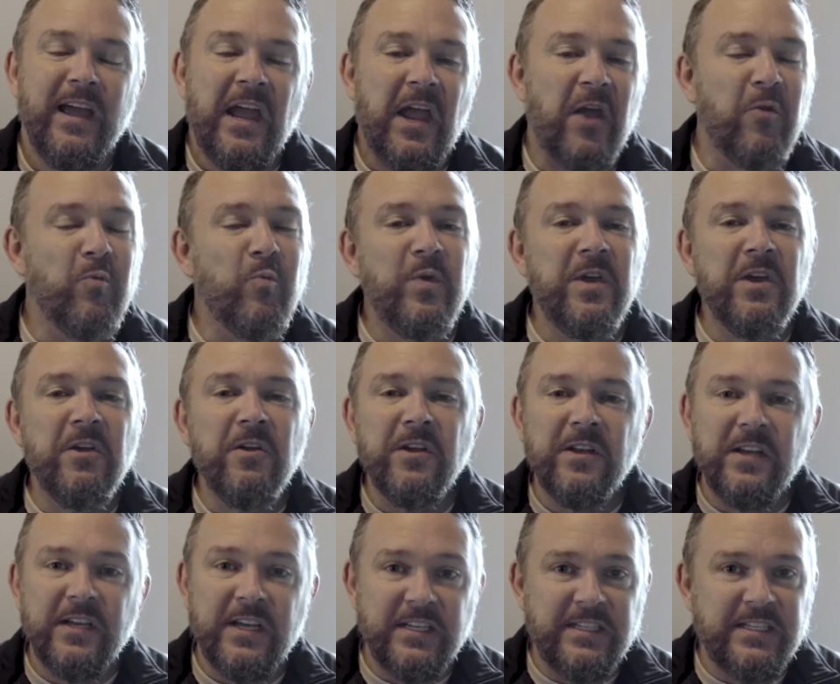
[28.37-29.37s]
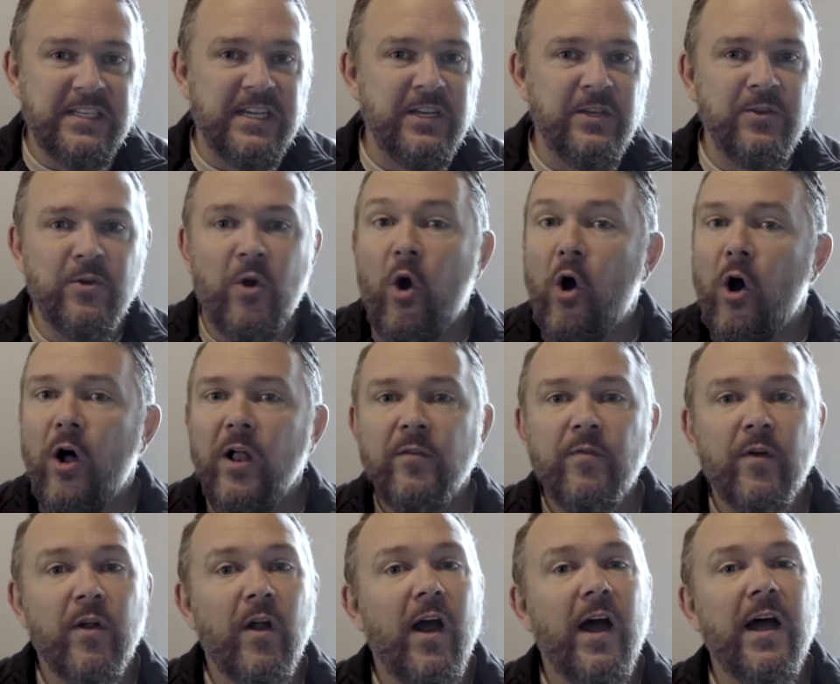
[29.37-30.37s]
And we are going to continue all of
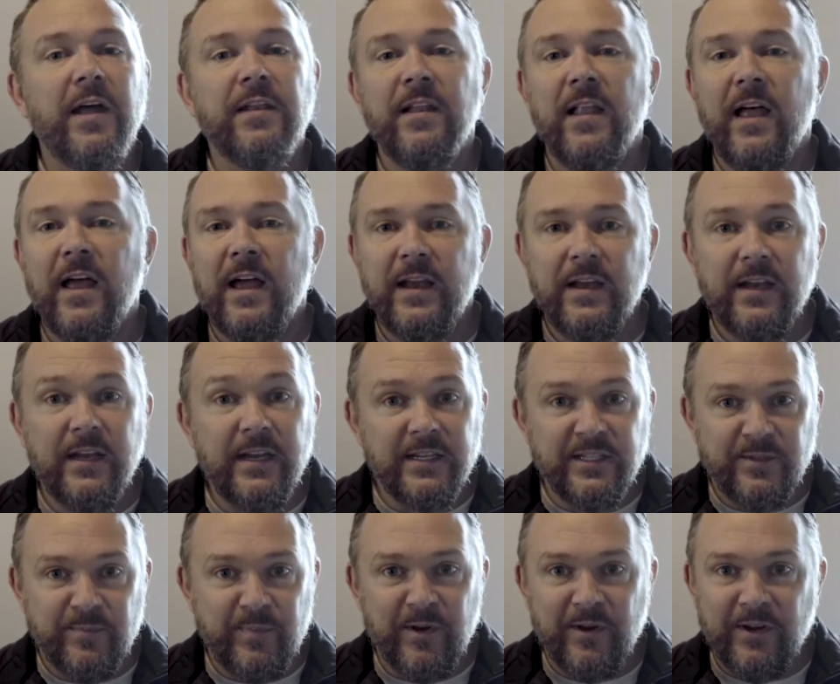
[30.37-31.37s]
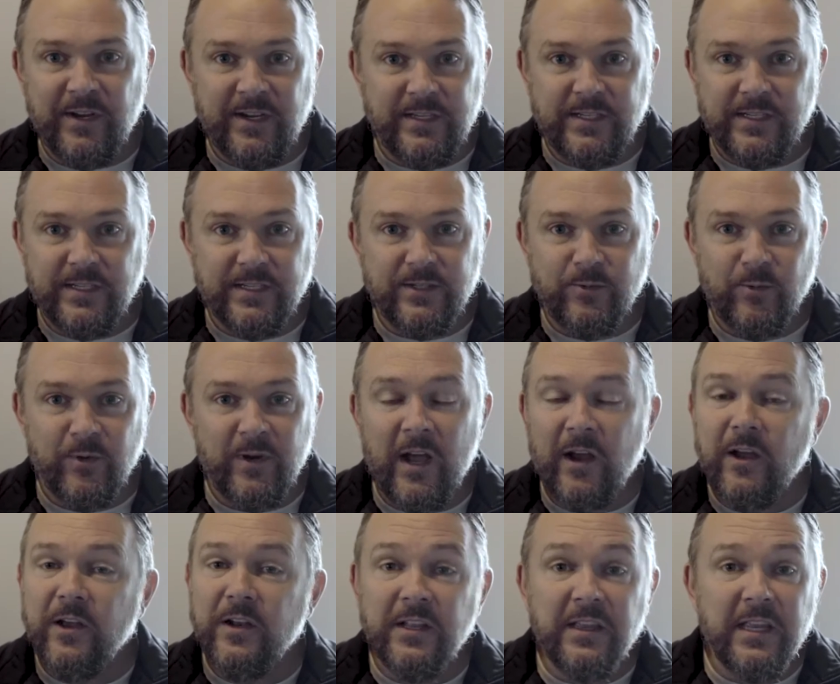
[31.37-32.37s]
our online experiences. We're
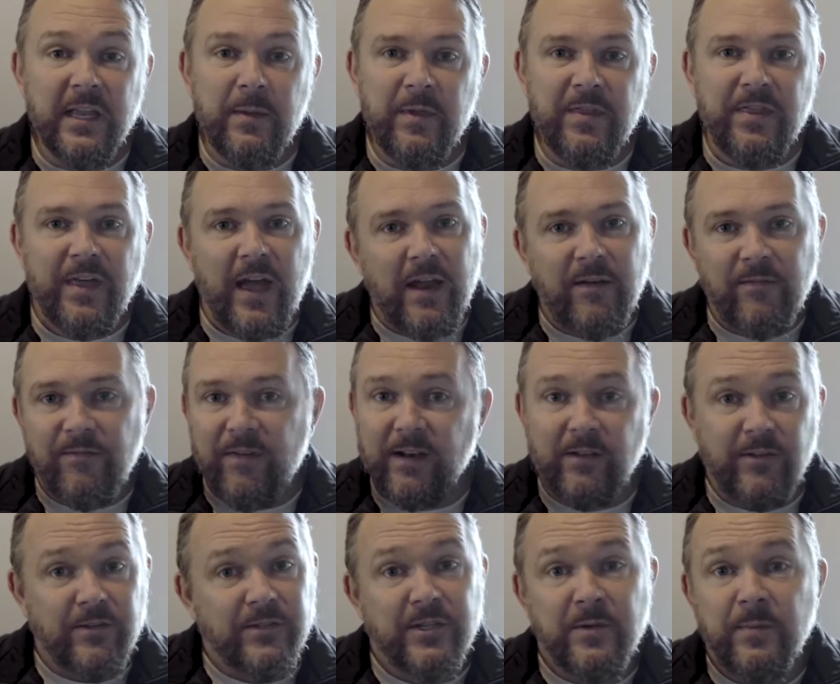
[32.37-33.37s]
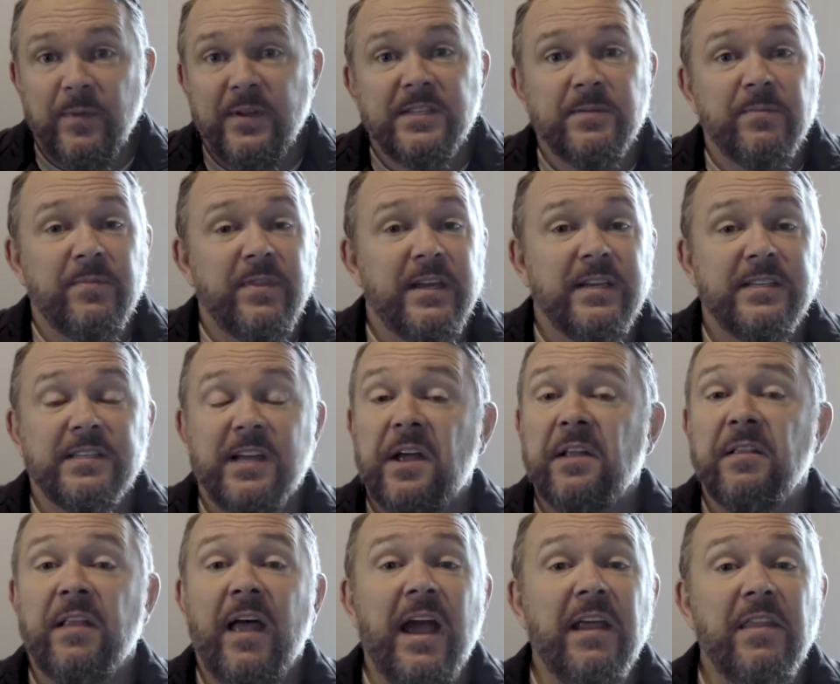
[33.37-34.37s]
not going to limit that. In fact, there's going to be some things
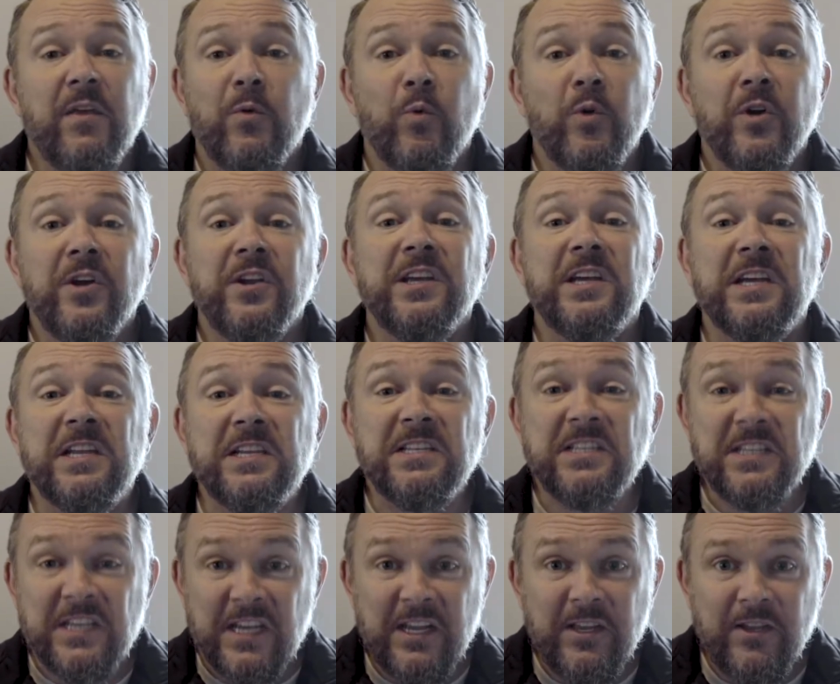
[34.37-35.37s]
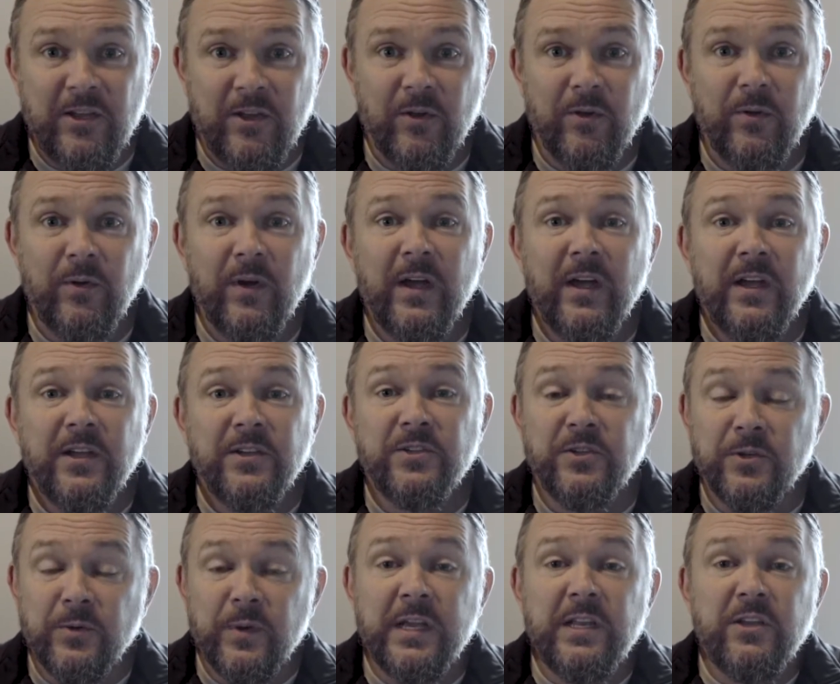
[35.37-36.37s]
online that we're going to continue
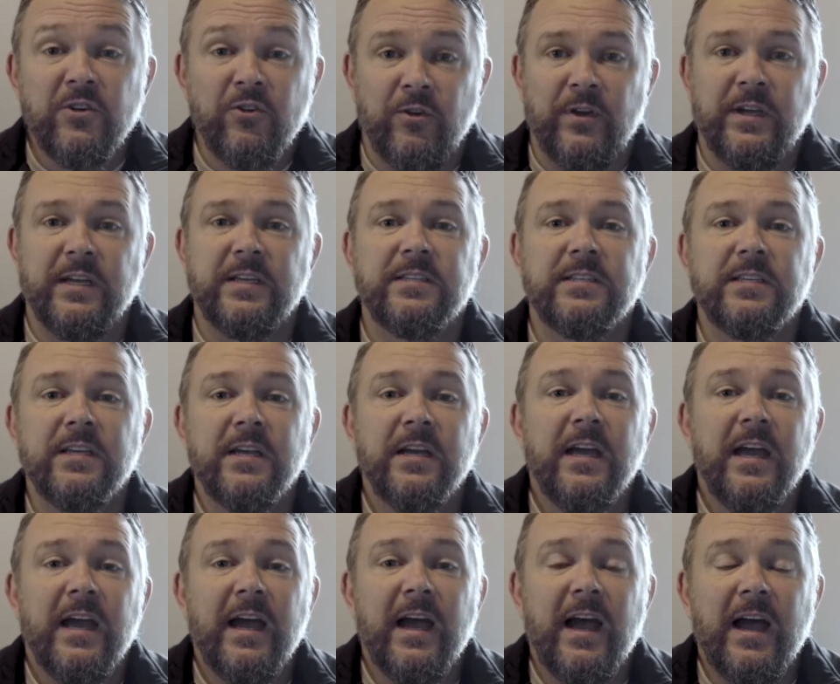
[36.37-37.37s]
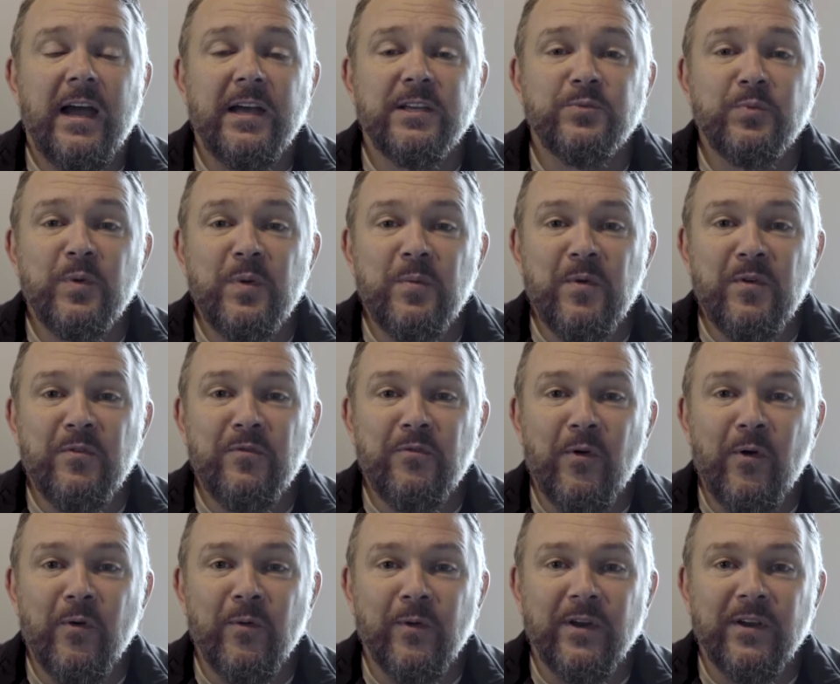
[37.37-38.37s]
to increase as we move
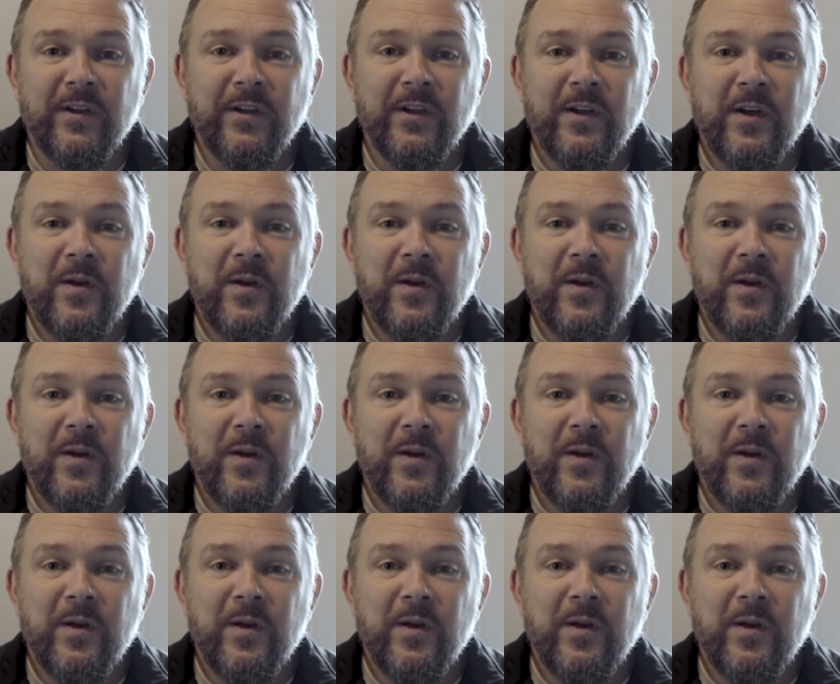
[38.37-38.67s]
forward.